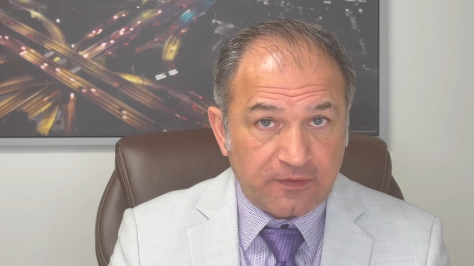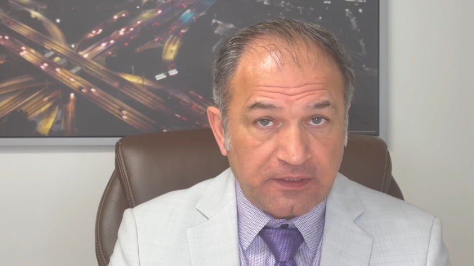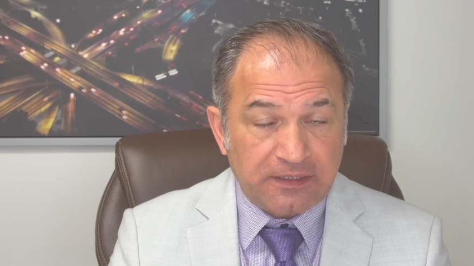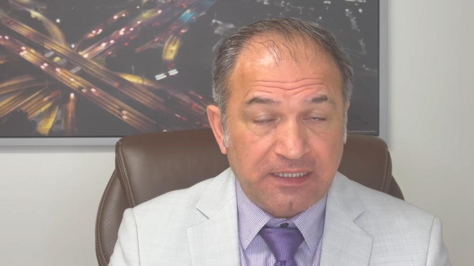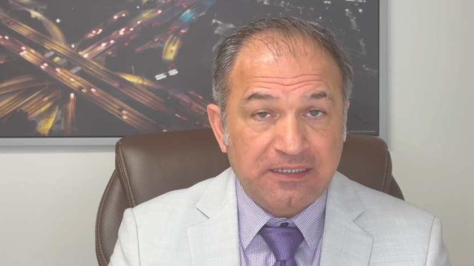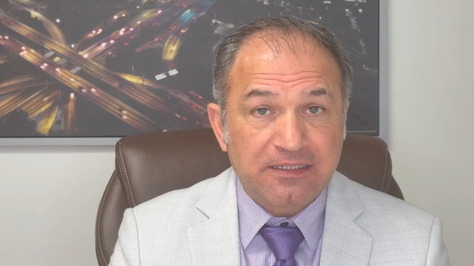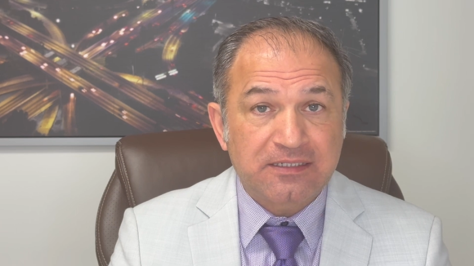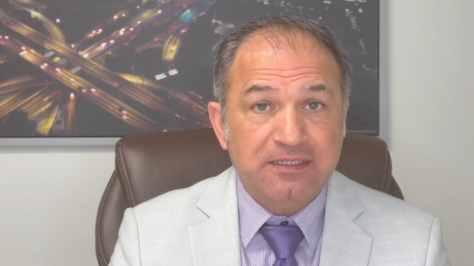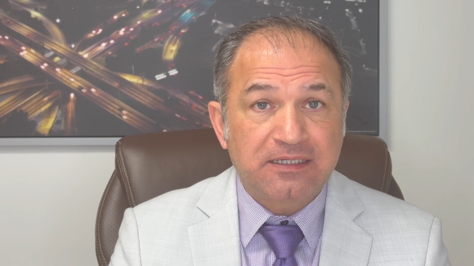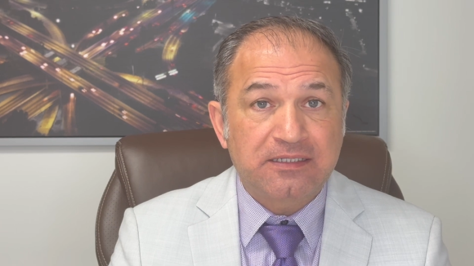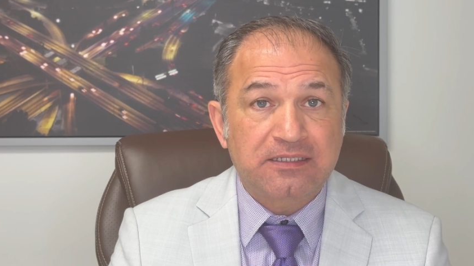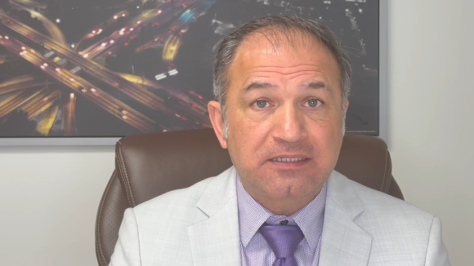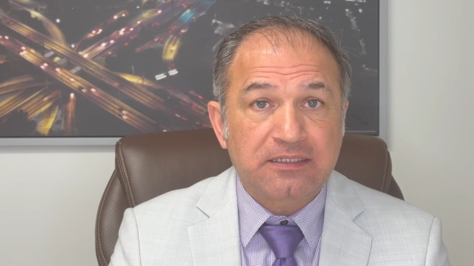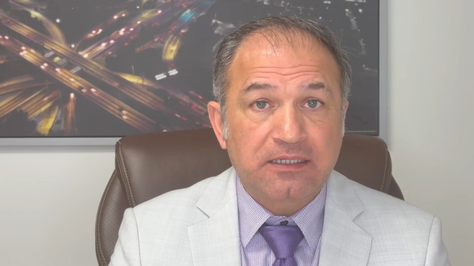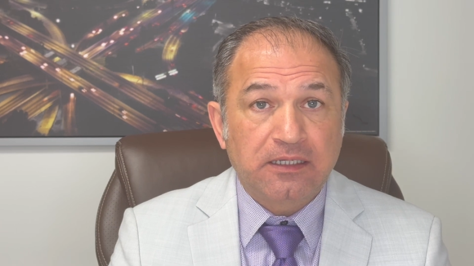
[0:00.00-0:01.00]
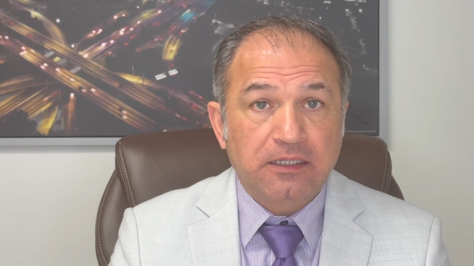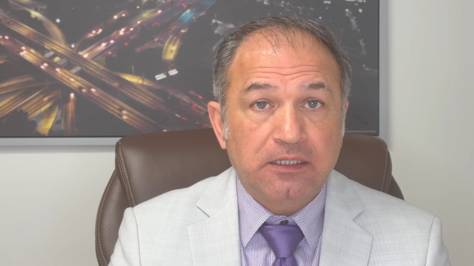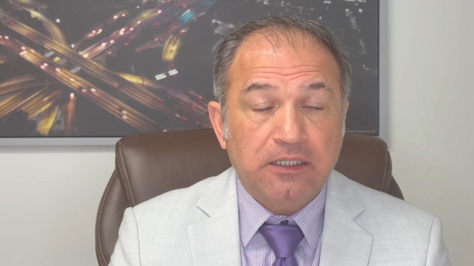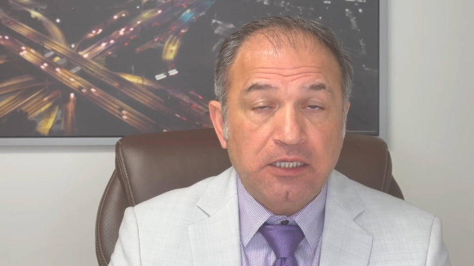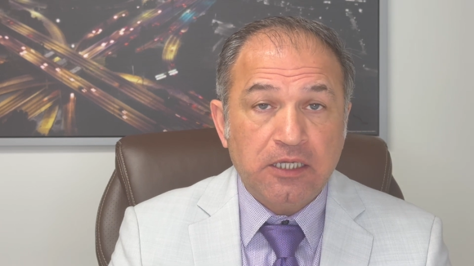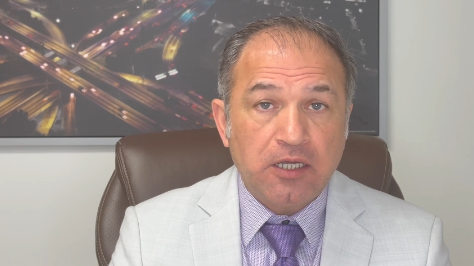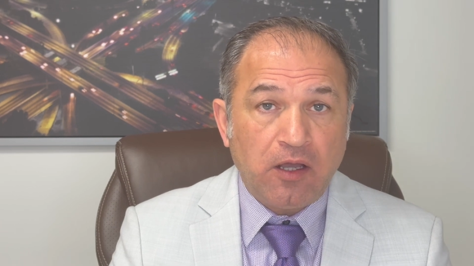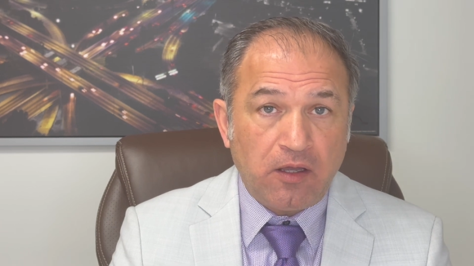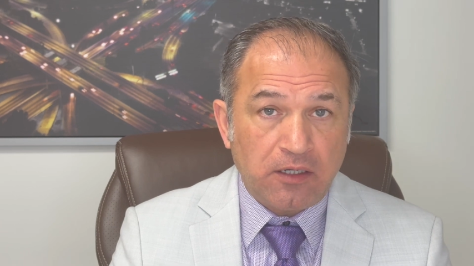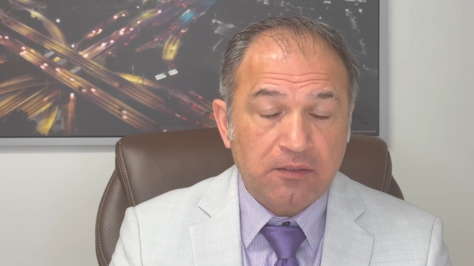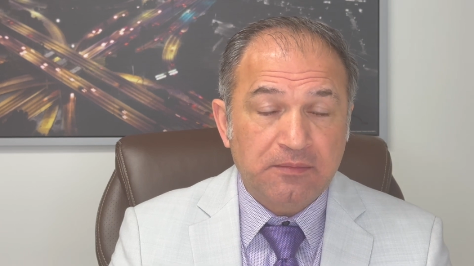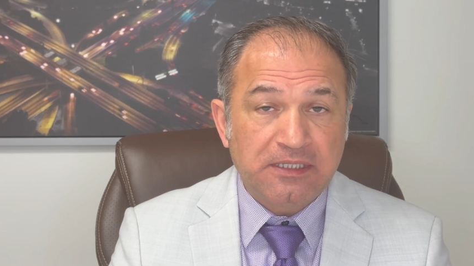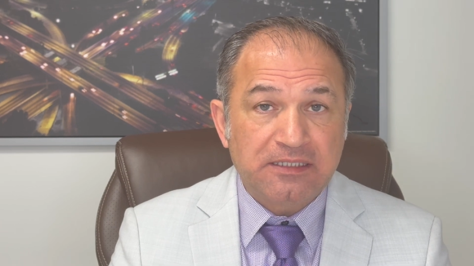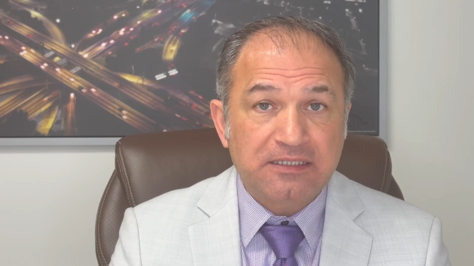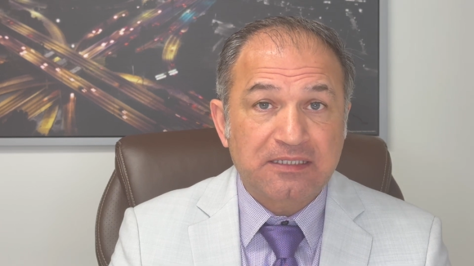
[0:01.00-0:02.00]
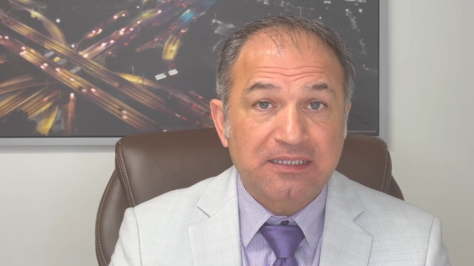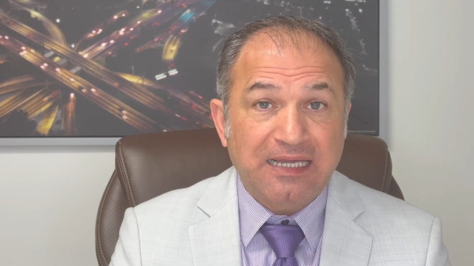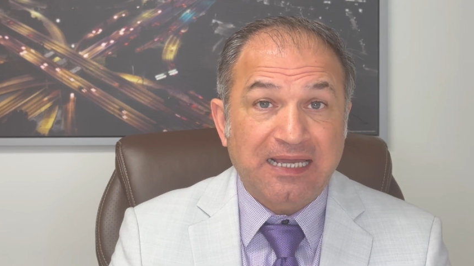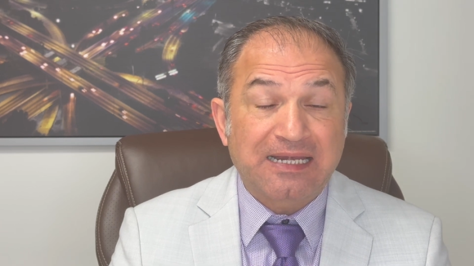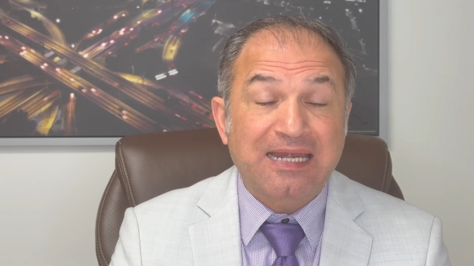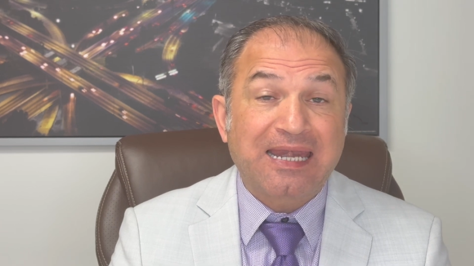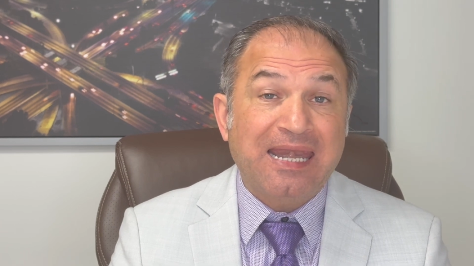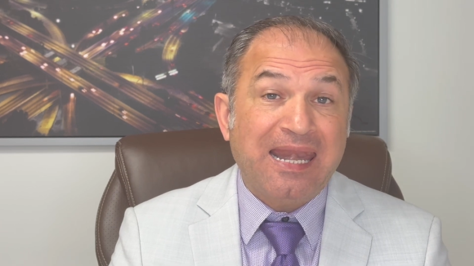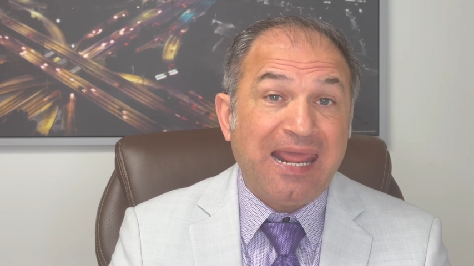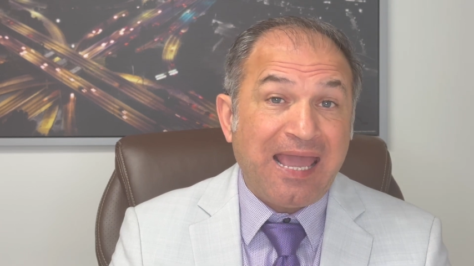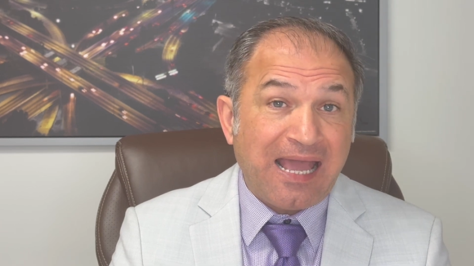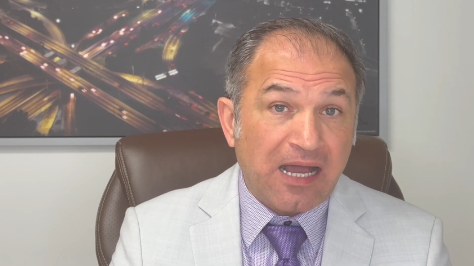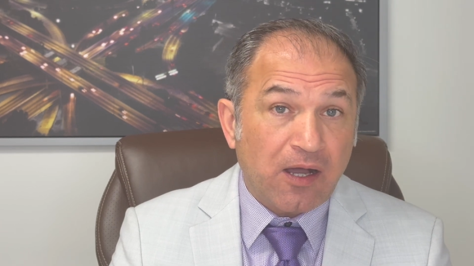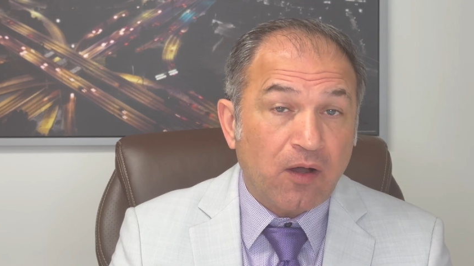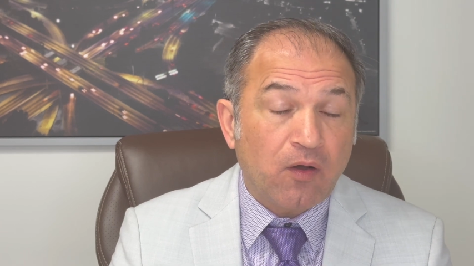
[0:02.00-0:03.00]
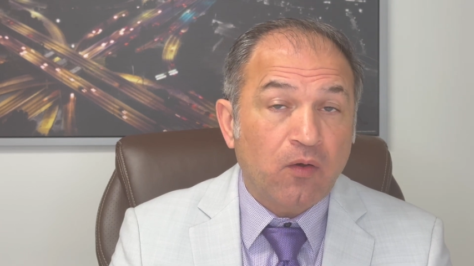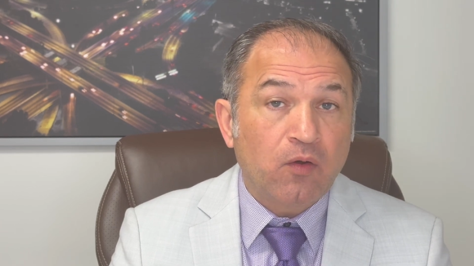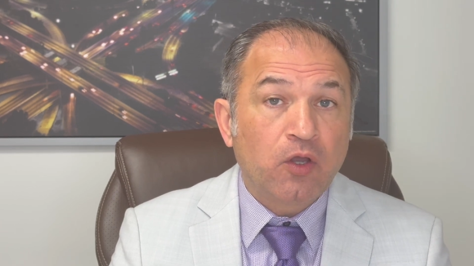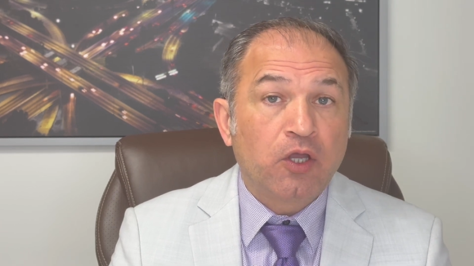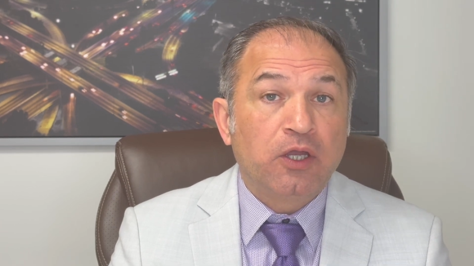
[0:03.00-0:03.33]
there is this economist that now,